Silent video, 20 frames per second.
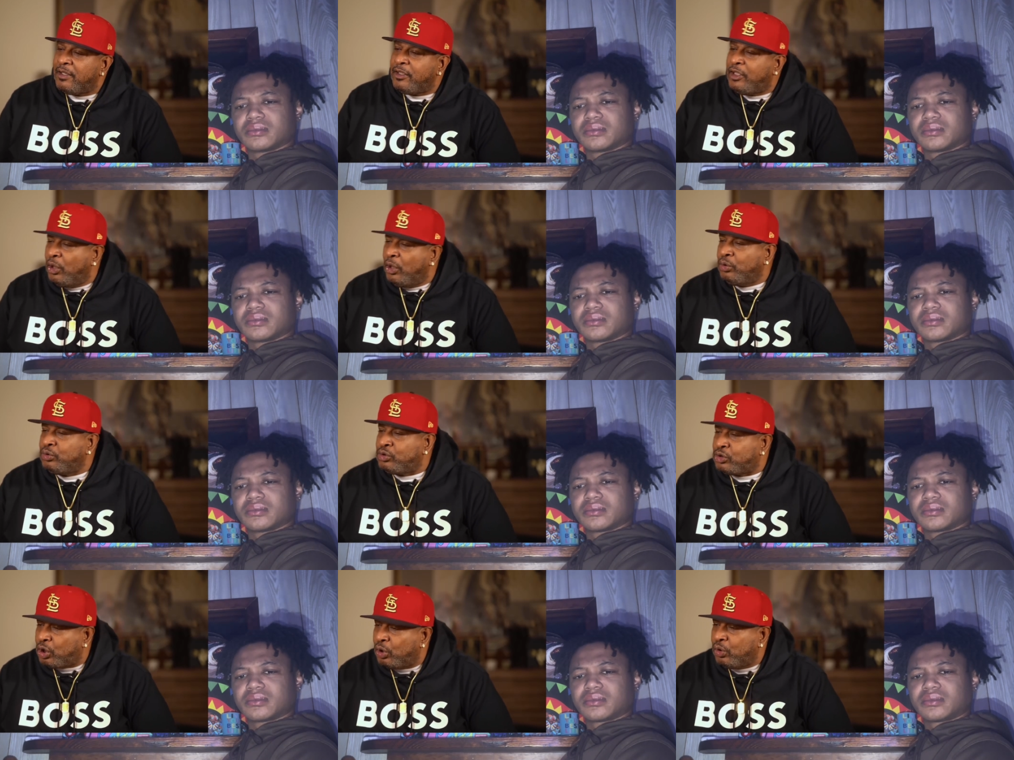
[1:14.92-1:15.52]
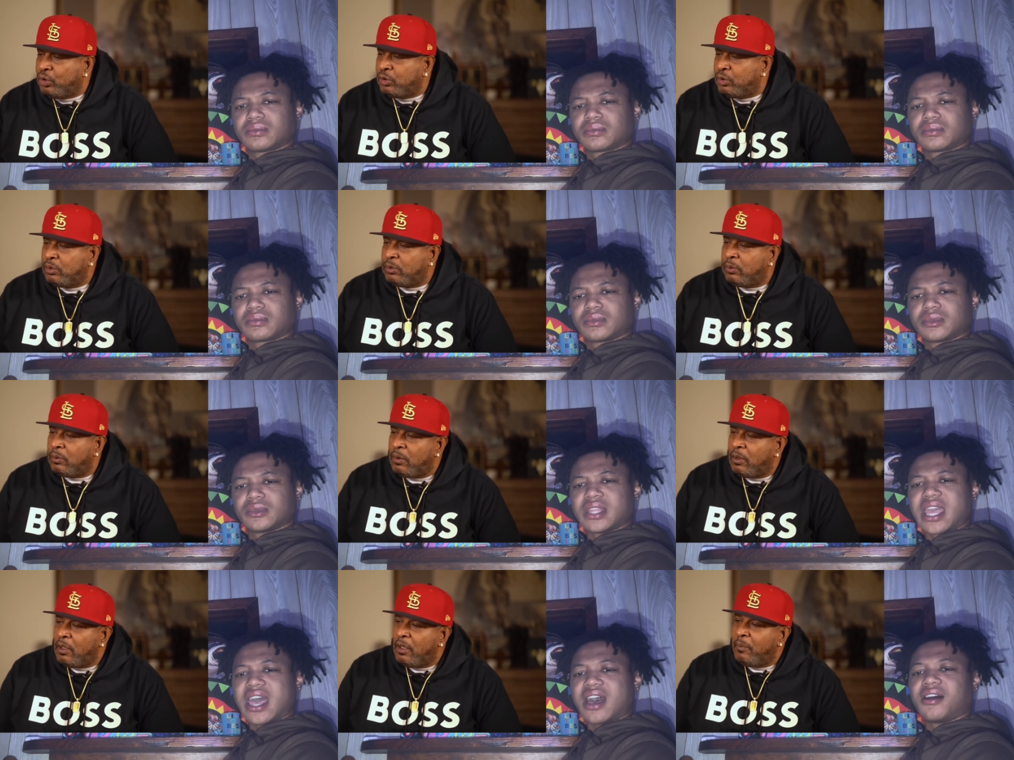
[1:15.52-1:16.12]

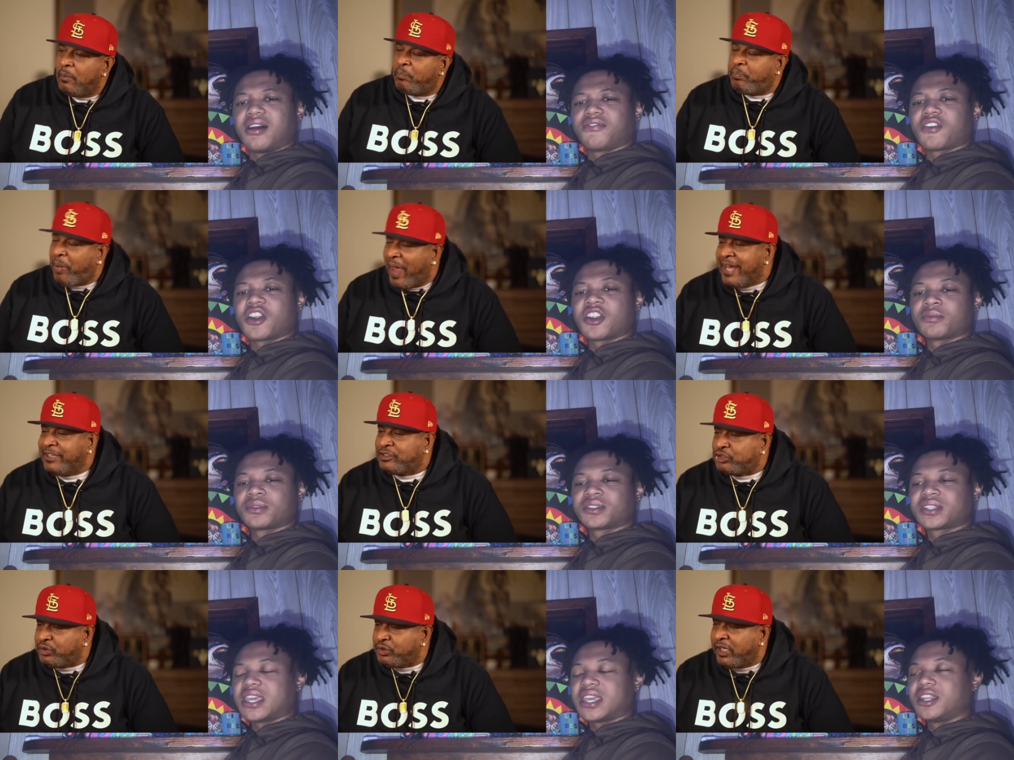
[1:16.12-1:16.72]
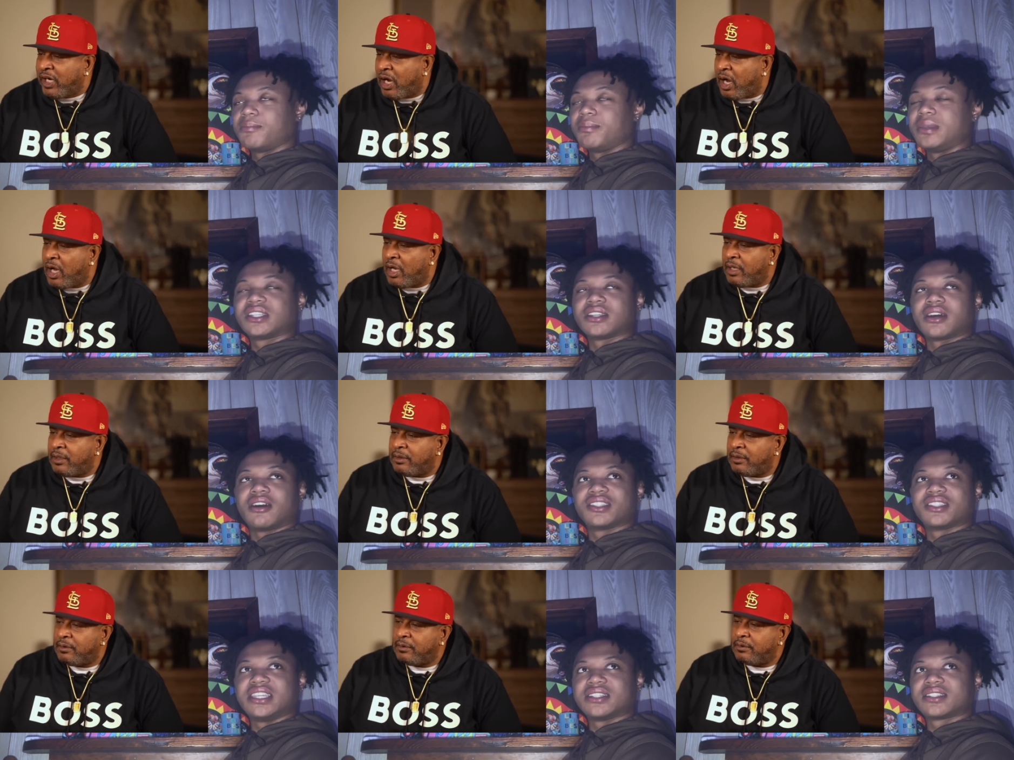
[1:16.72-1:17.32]
Speaker 1: YouTube, that her first Patreon,
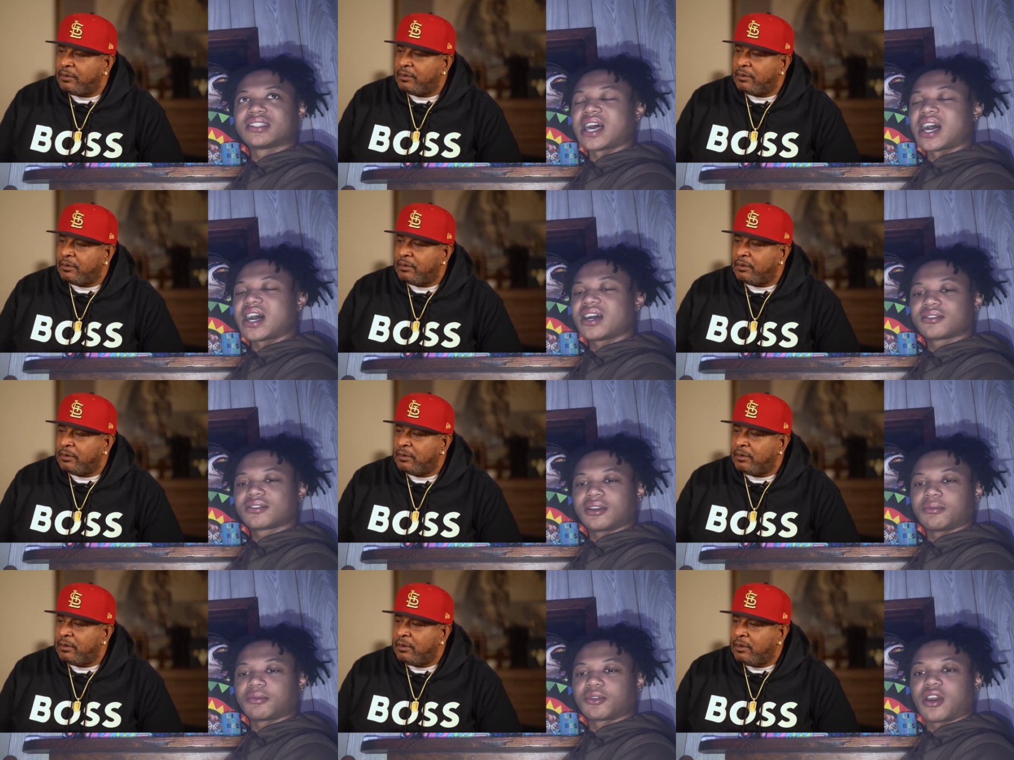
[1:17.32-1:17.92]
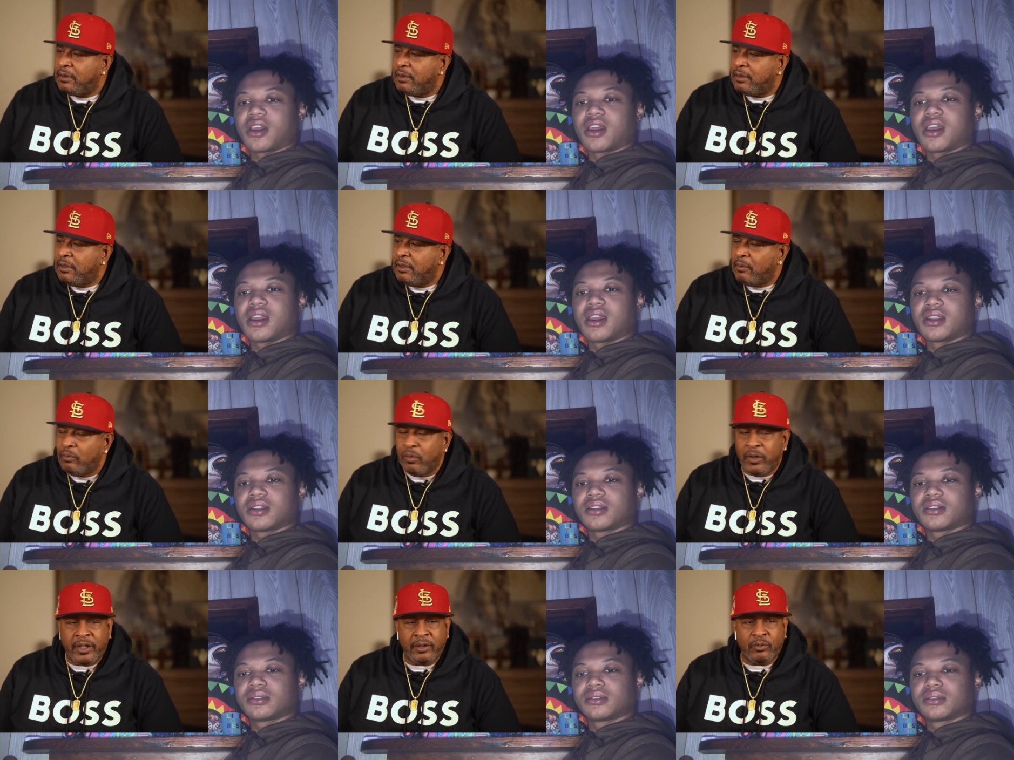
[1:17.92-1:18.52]
on
Speaker 2: TikTok, I'm crying.
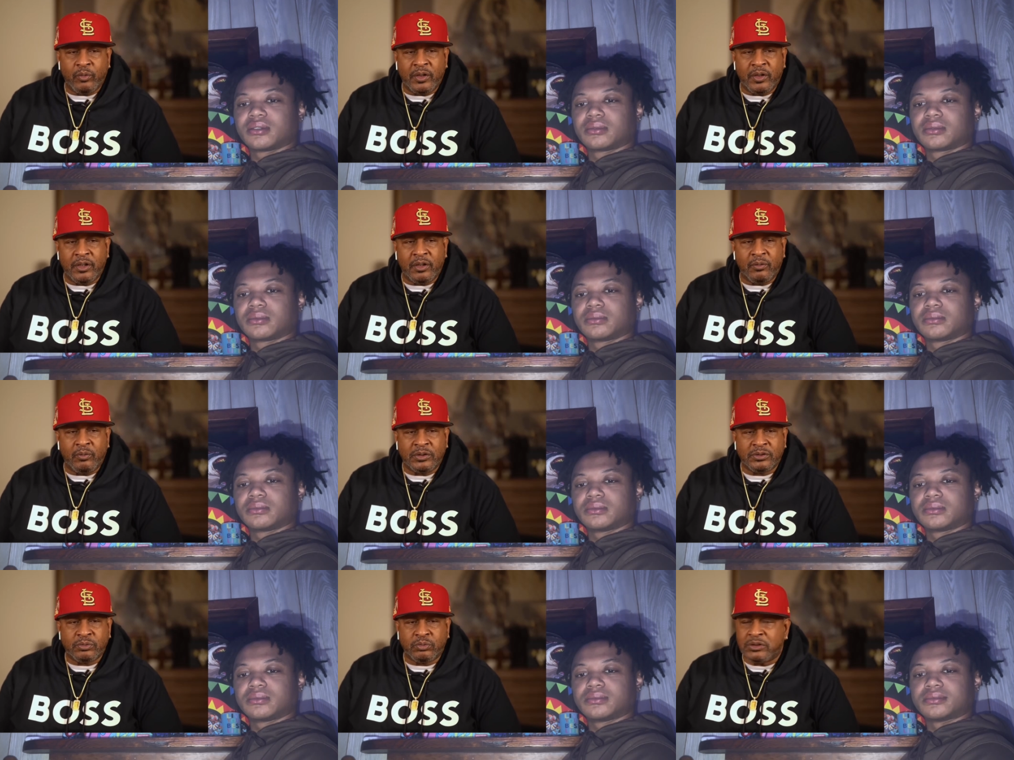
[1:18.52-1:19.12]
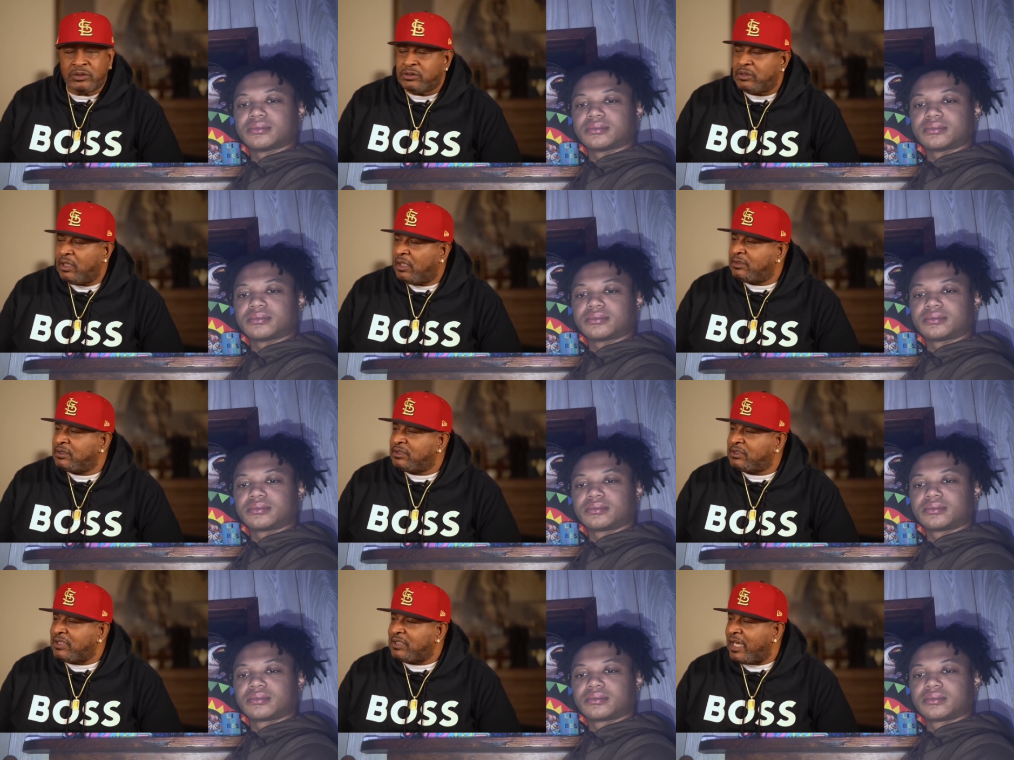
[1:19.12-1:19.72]
Speaker 1: What, uh, what what's what's the
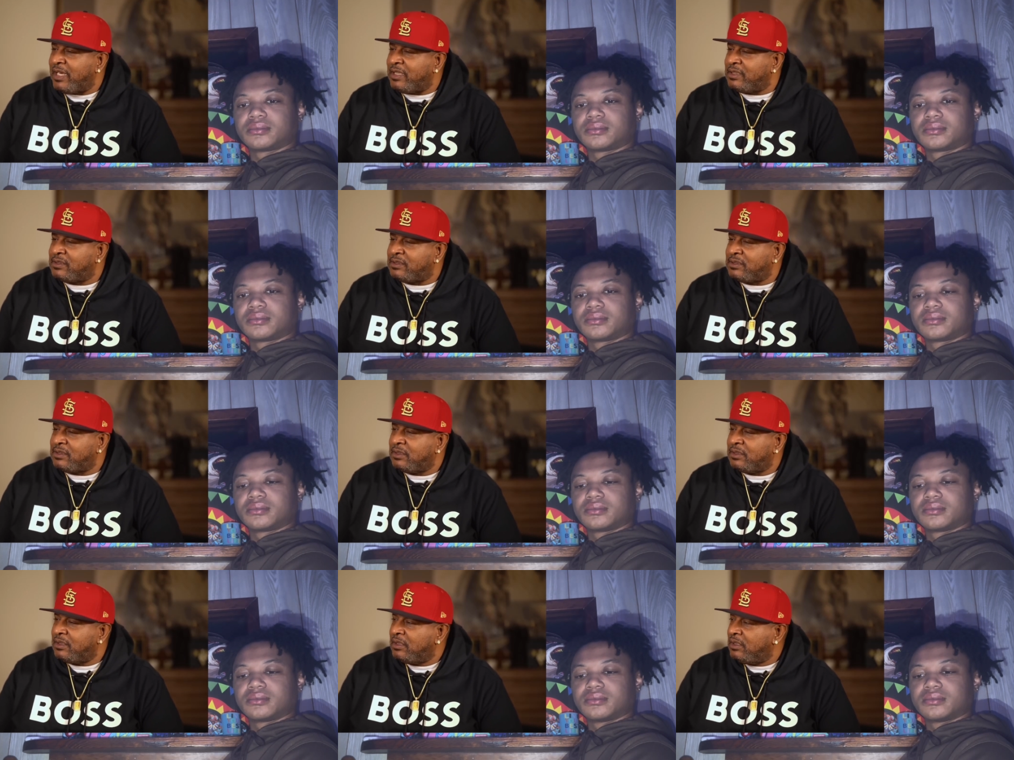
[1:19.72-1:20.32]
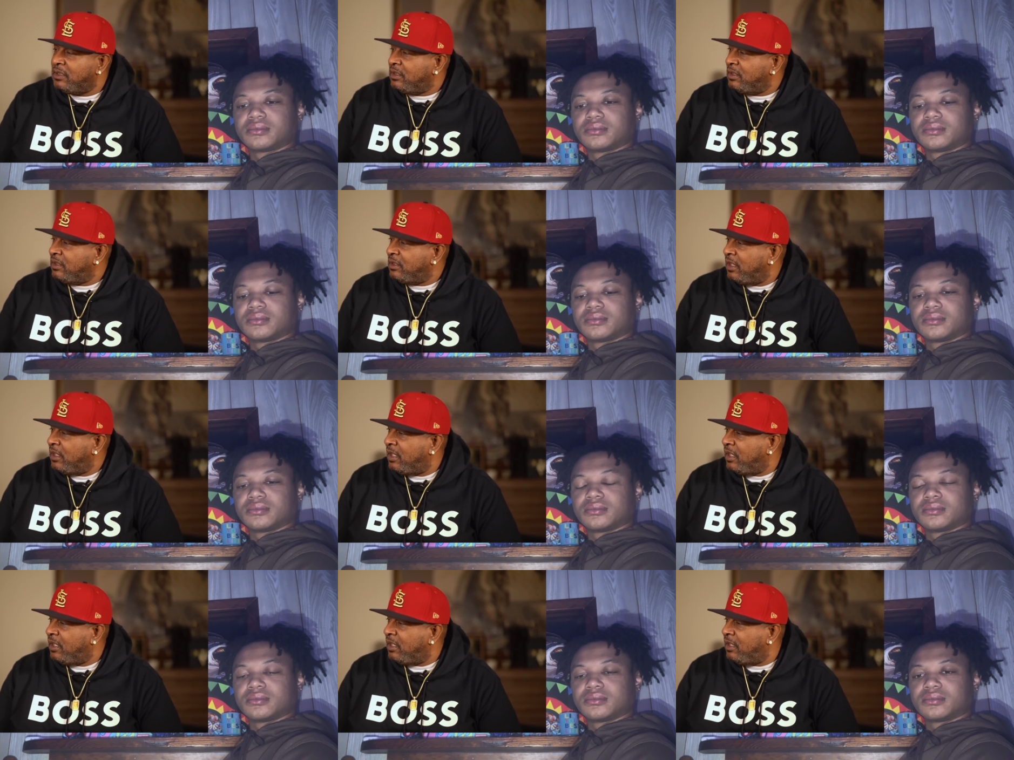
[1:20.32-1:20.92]
other sites?
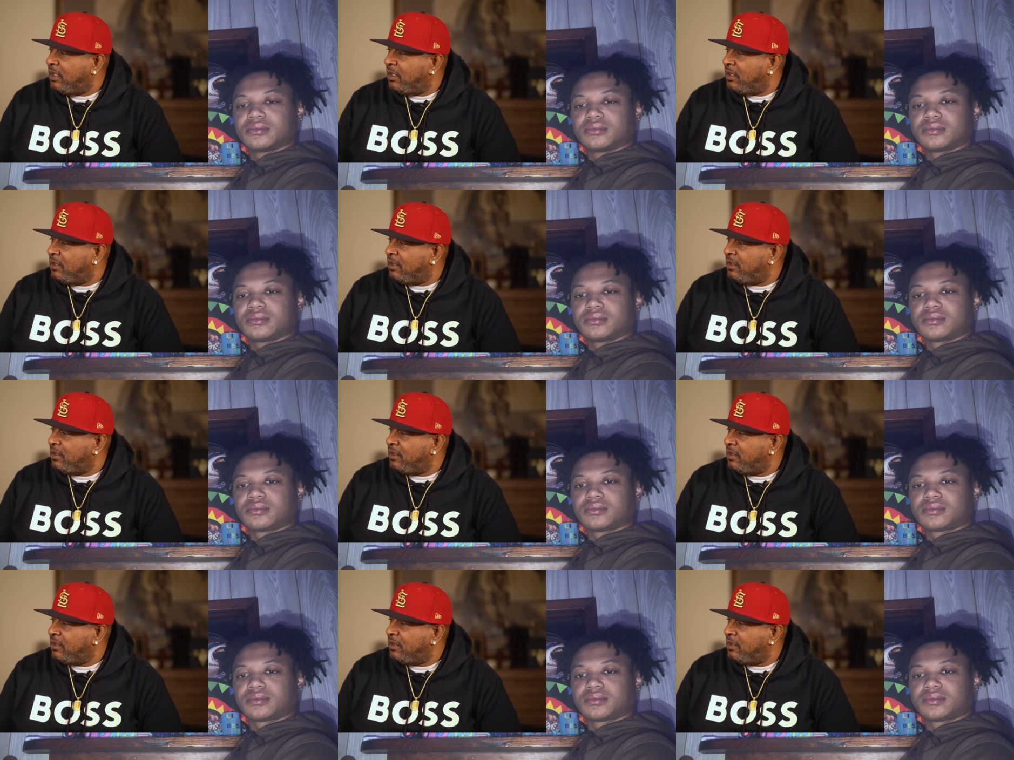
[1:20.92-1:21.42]
Uh, uh,